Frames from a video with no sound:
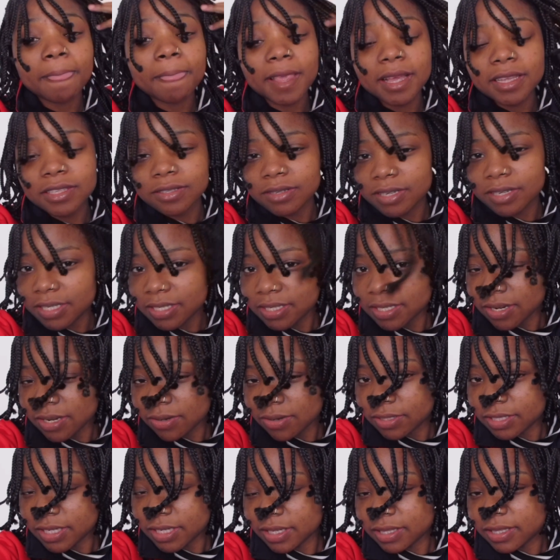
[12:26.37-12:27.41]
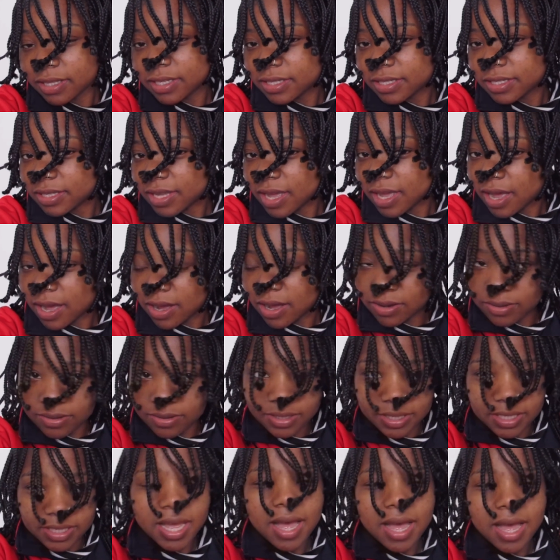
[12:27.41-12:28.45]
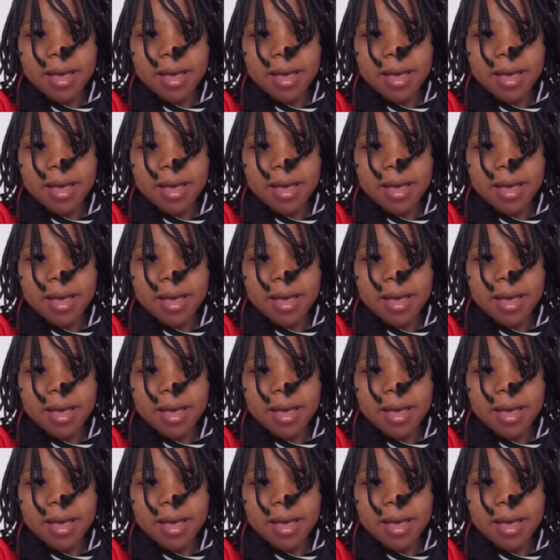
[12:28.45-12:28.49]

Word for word: so let's now take this out